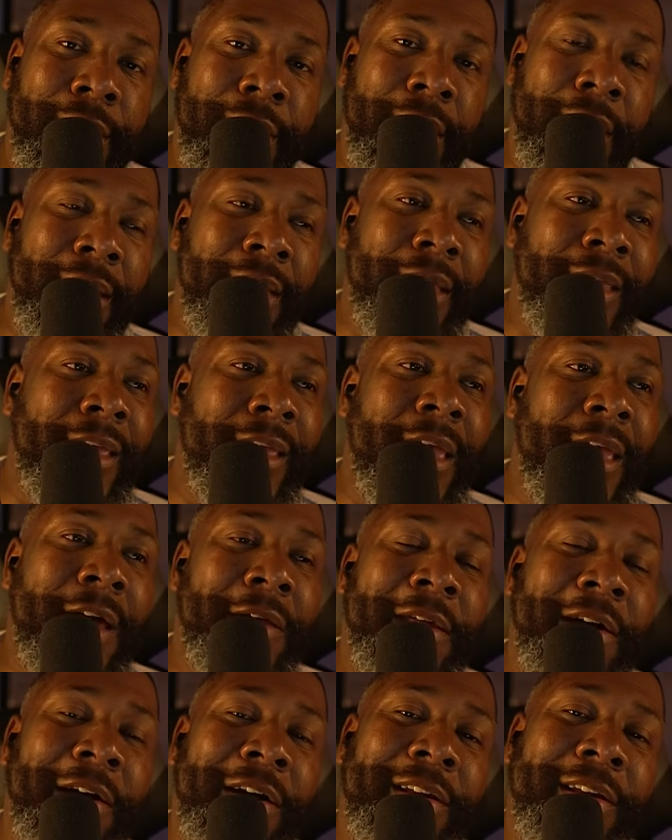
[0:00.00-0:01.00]
And he had
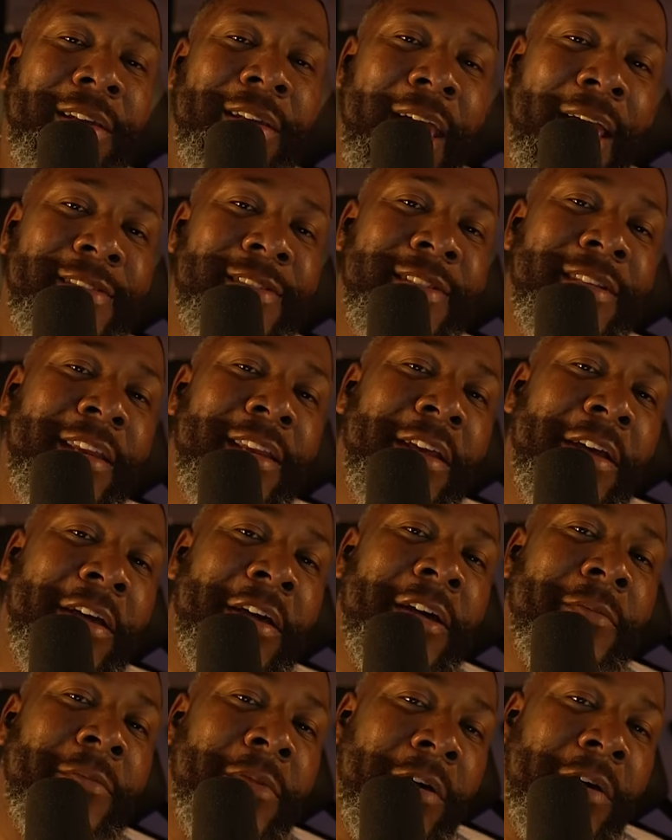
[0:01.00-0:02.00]
the audacity to
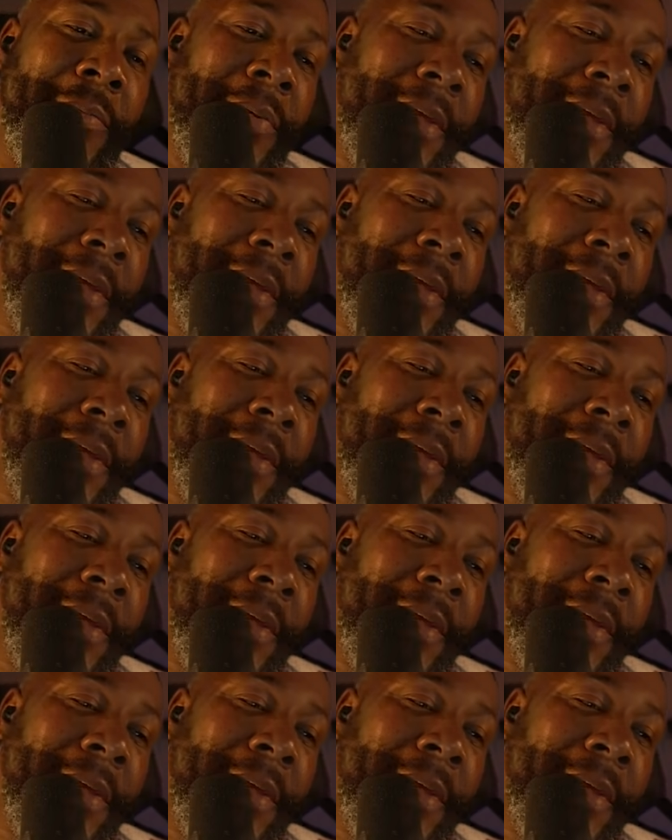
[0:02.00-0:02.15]
come up